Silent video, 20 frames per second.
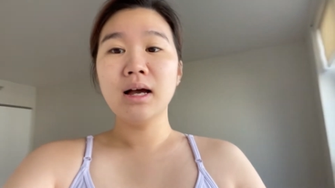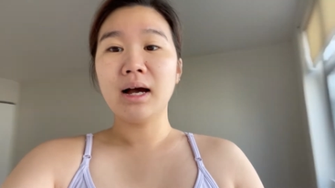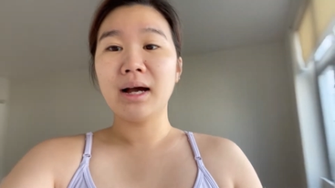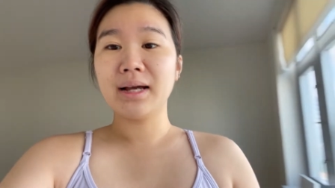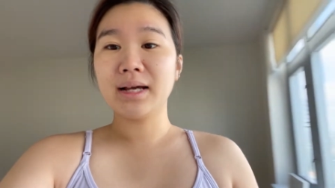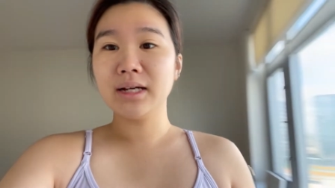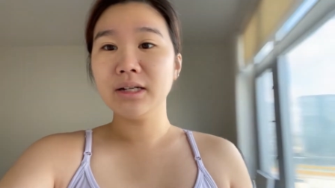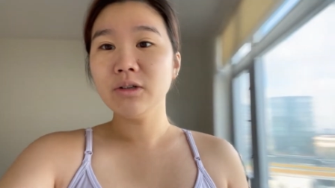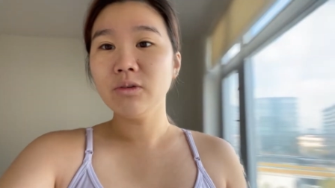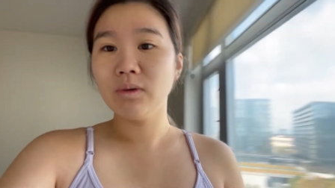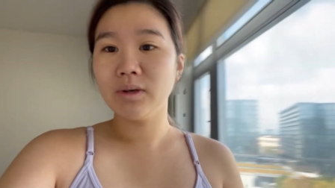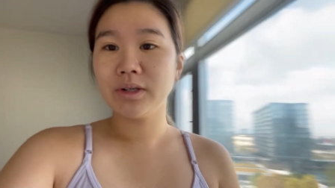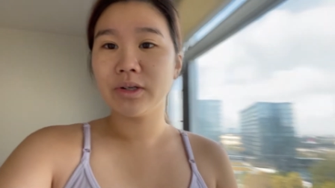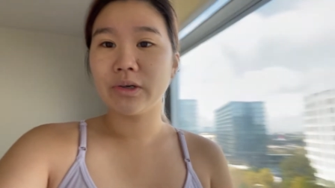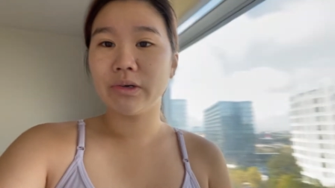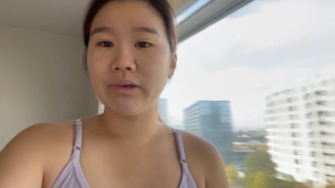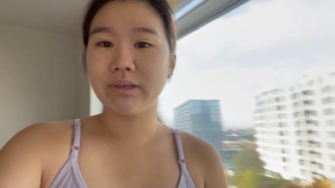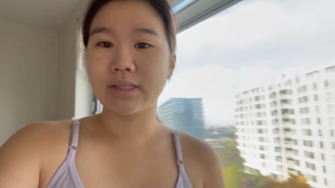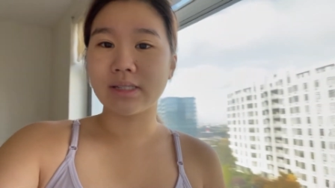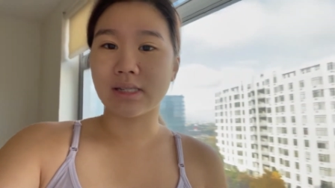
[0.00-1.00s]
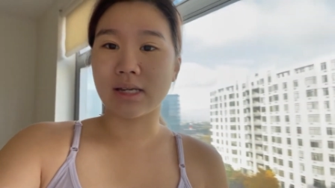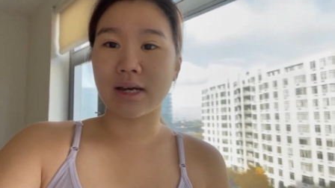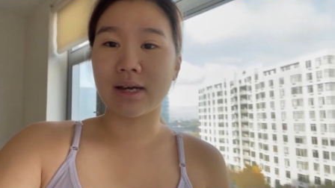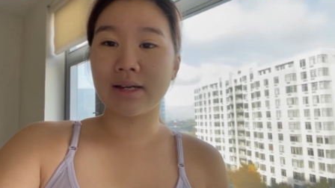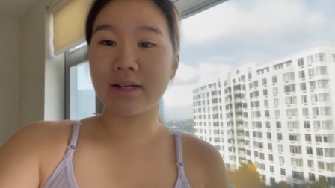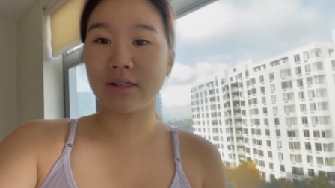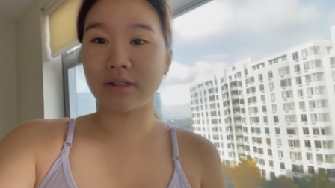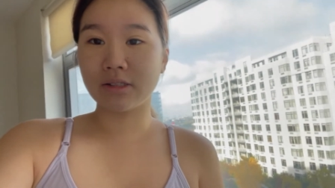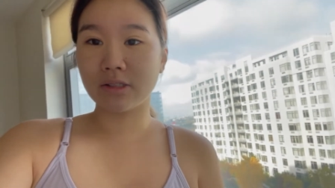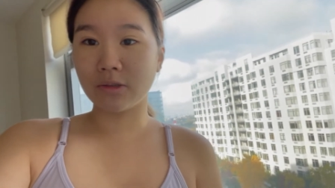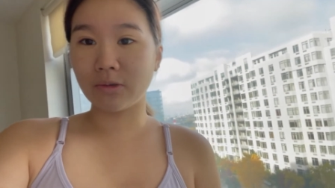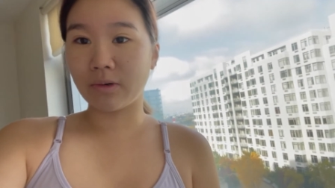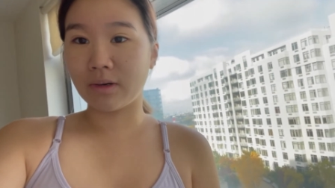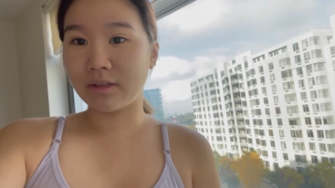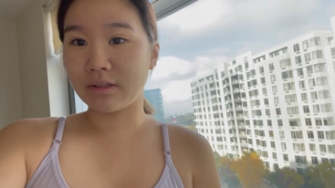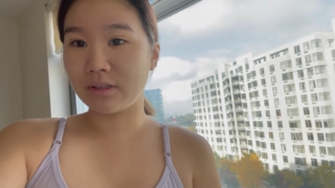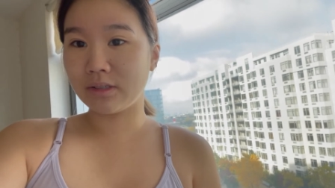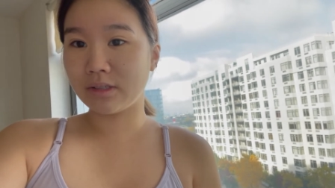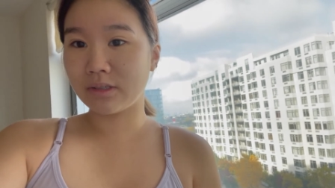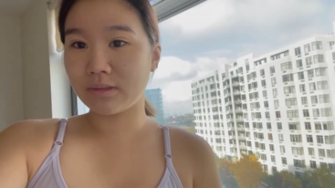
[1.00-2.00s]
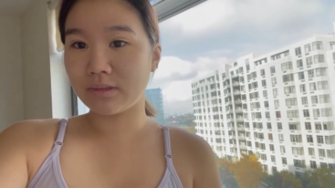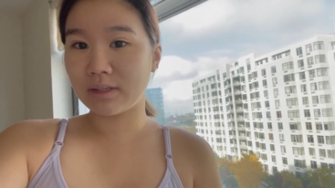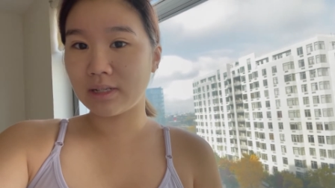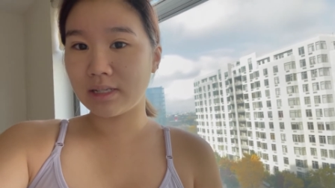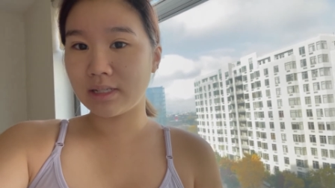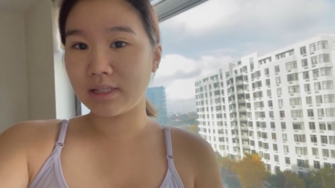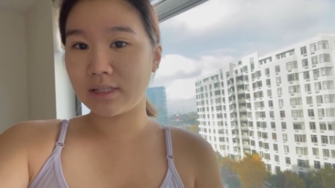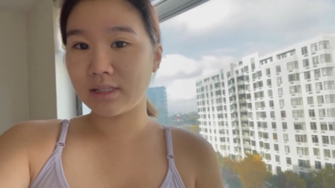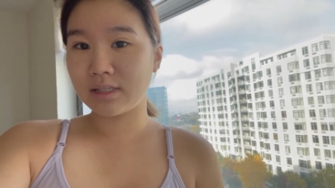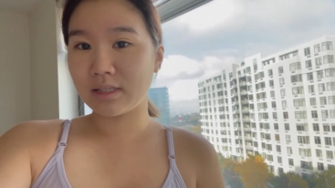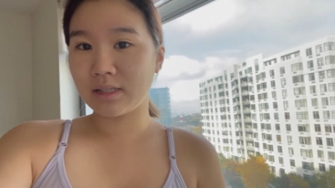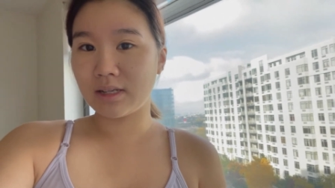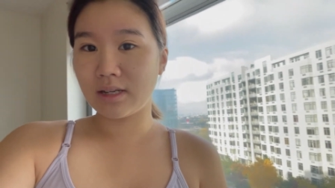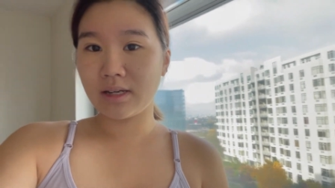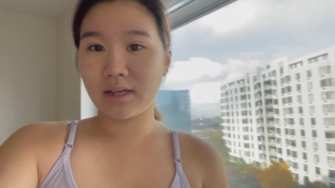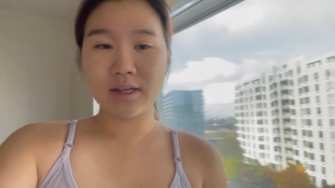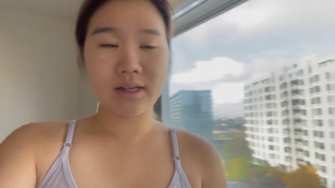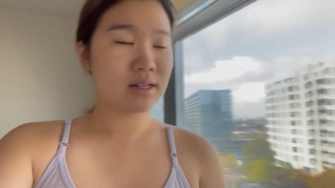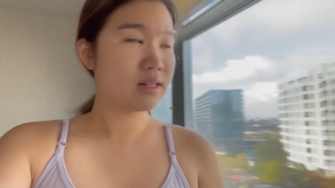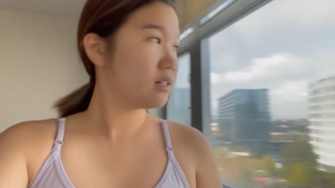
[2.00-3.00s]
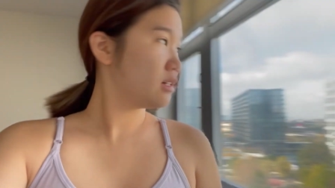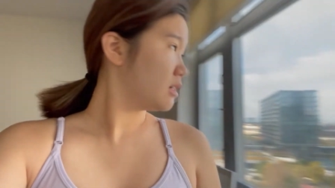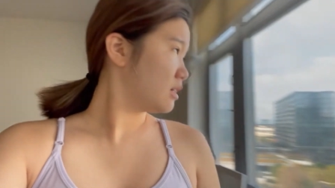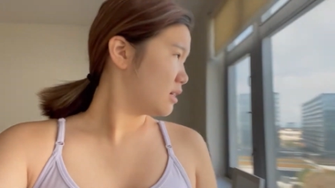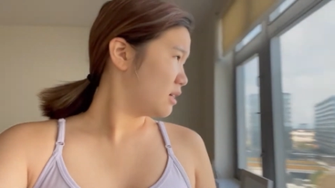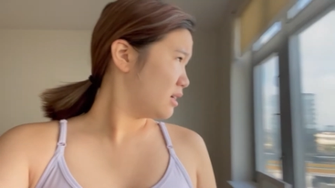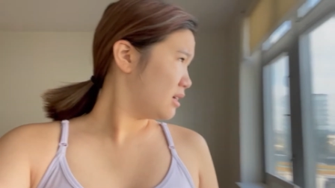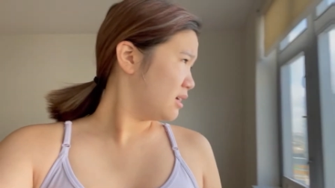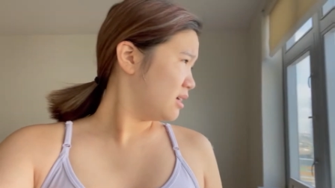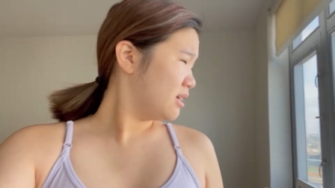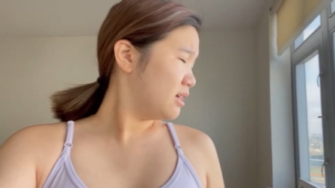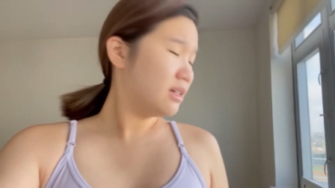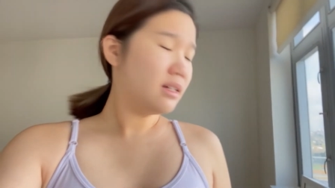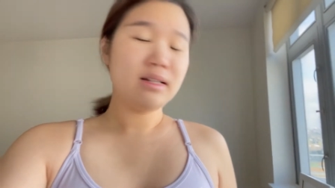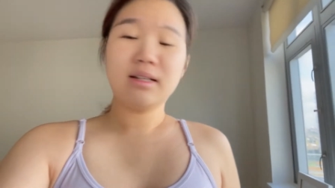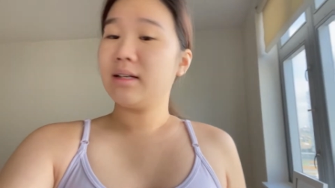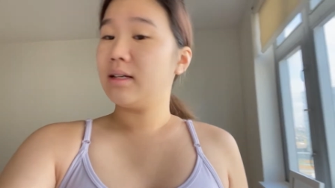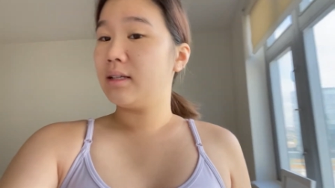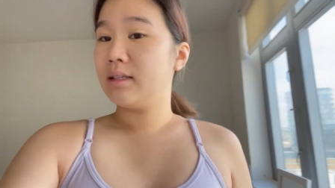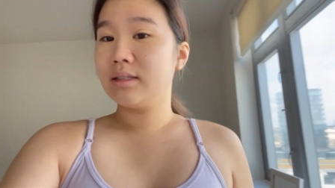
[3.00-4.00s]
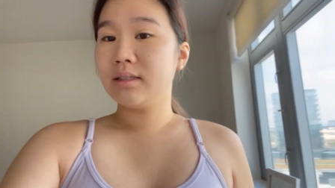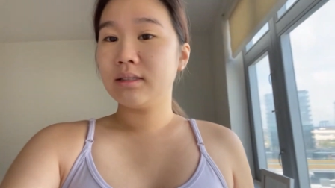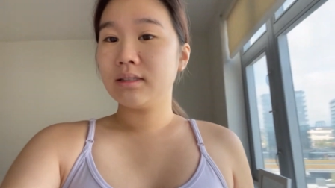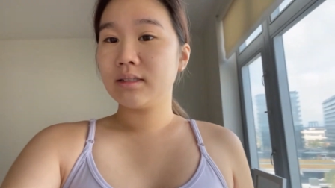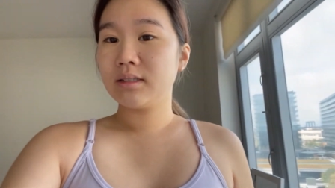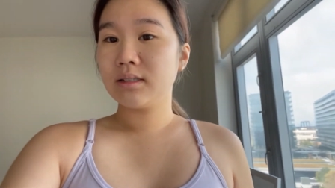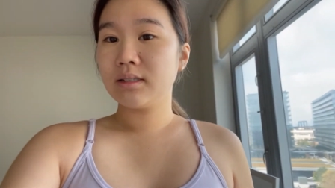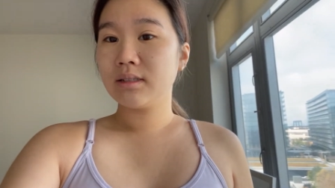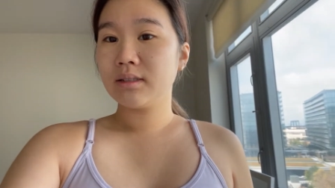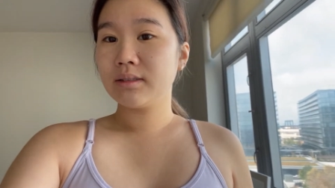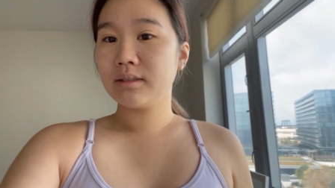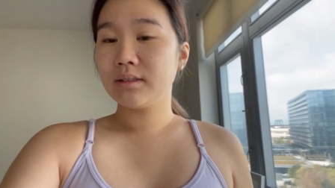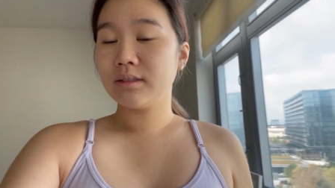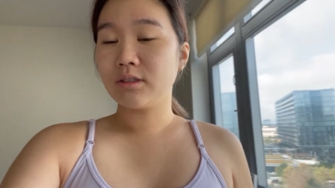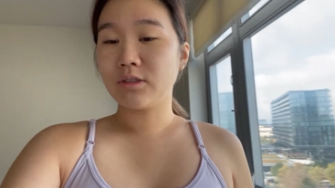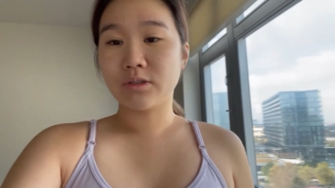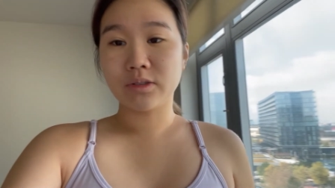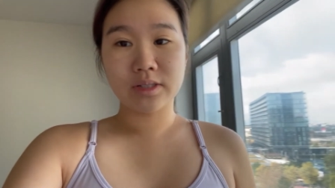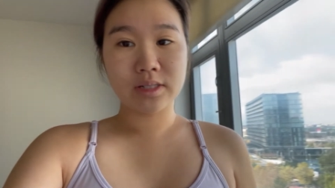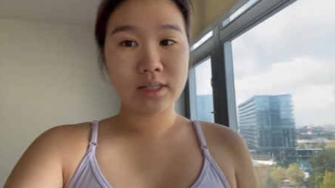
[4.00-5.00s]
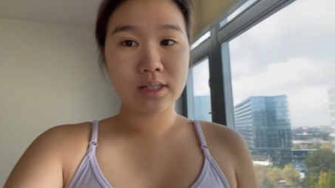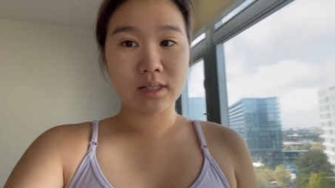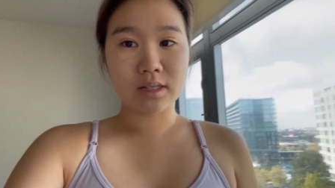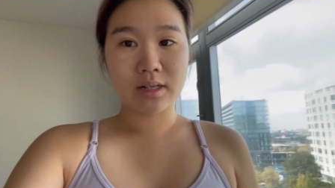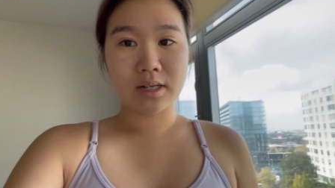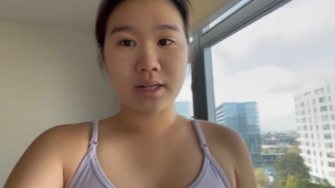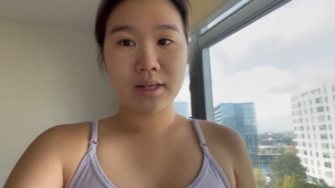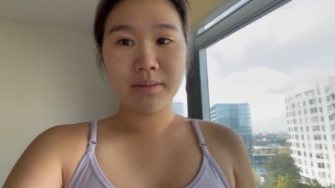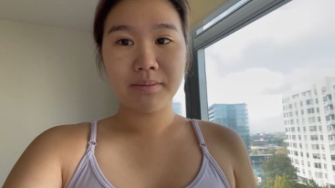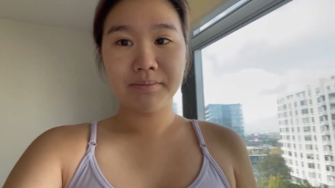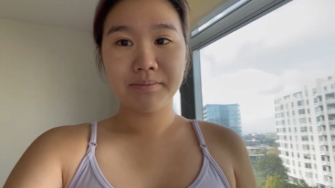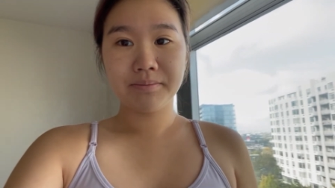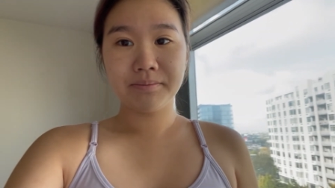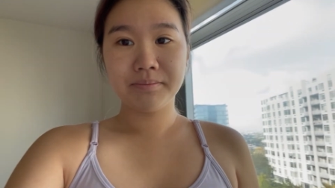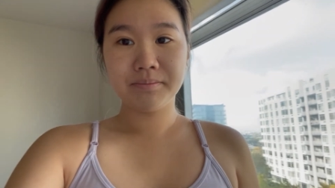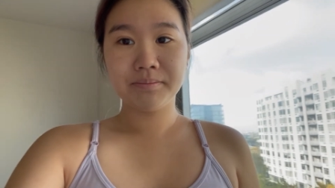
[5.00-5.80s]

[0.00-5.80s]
I kind of want to go outside because the weather is so nice today and it's really sunny.